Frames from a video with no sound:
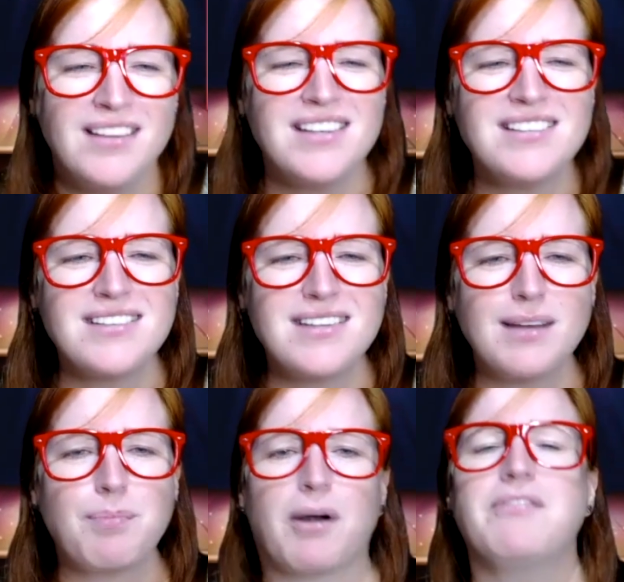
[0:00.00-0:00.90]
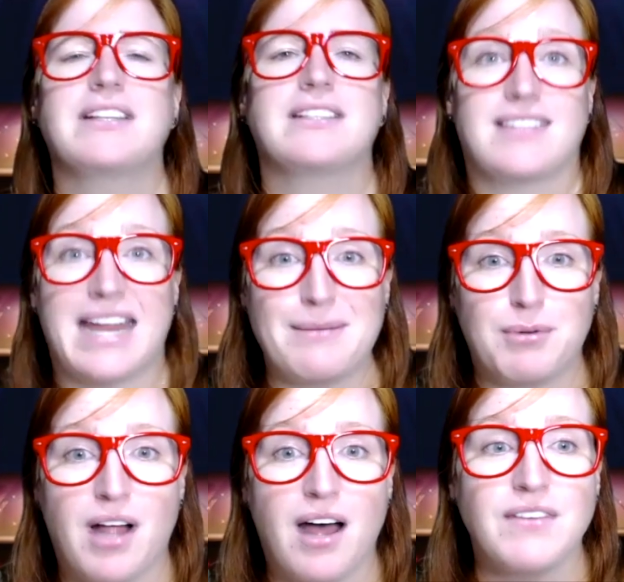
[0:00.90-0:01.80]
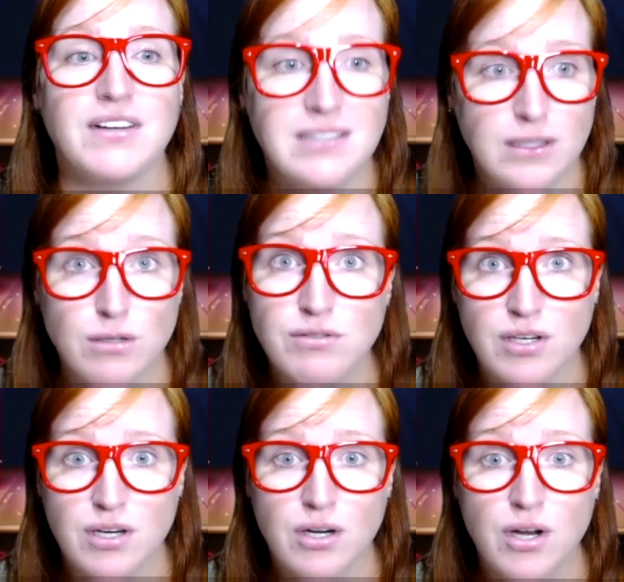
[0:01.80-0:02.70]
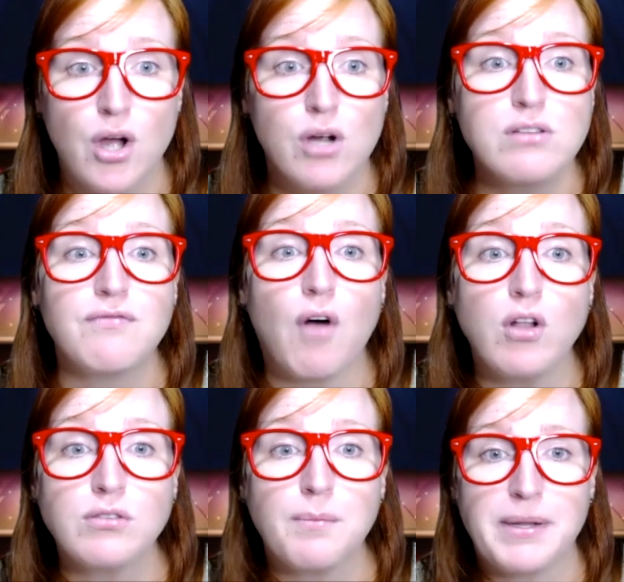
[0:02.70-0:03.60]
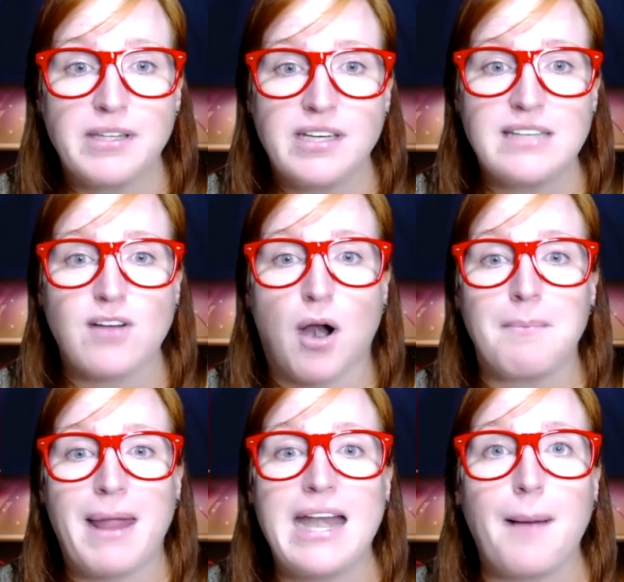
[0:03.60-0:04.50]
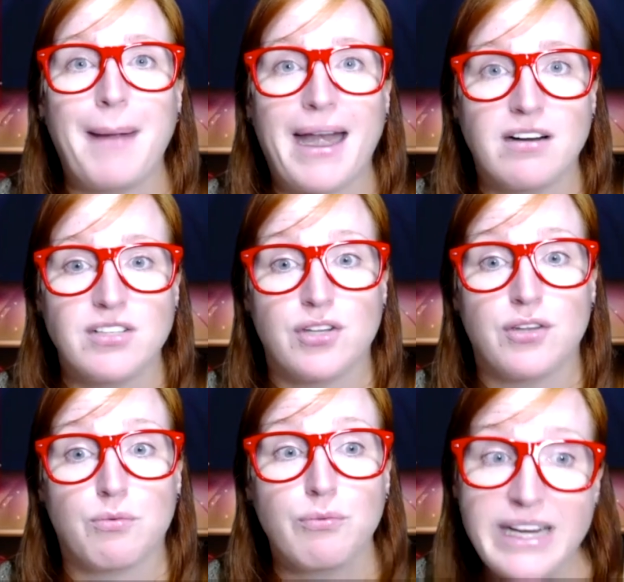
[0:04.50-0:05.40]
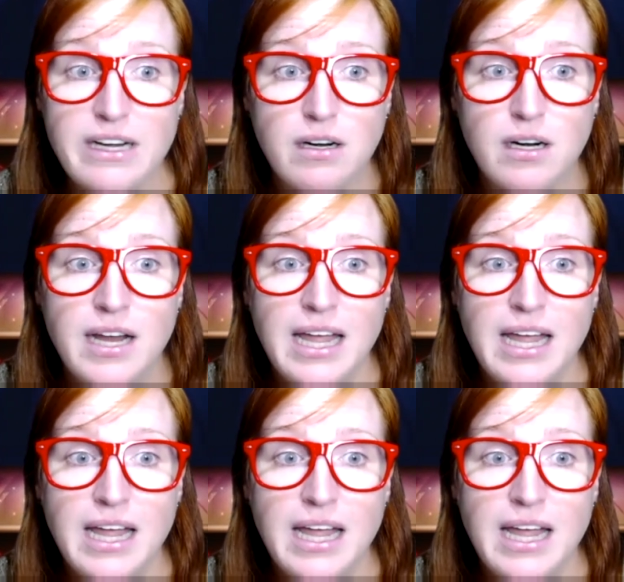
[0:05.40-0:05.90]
This is a perfect example of a seducer whose vulnerabilities are made apparent to the reader